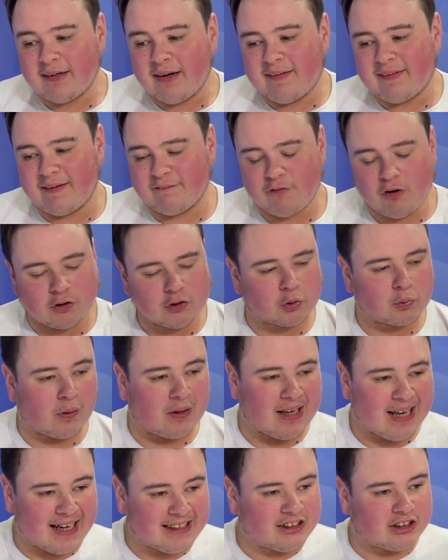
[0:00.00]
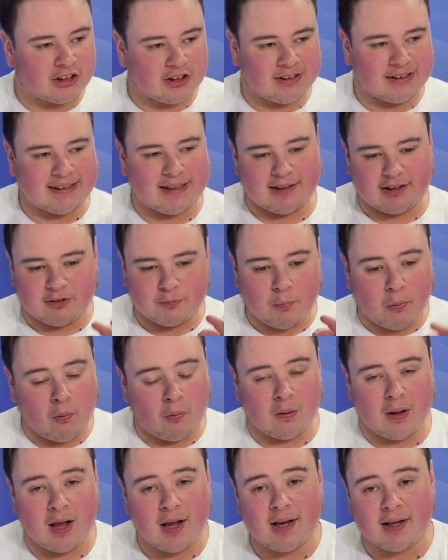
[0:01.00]
They've gone to a legend in Paul
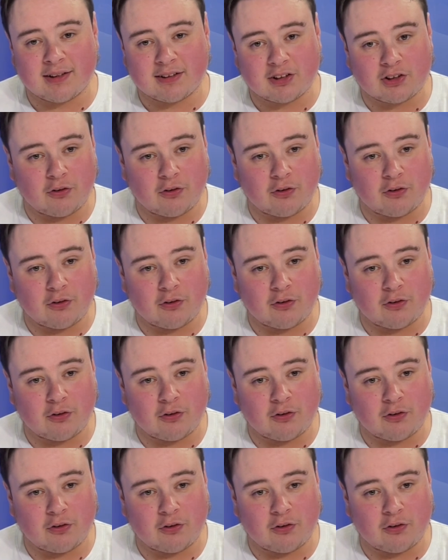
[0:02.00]
Hurst,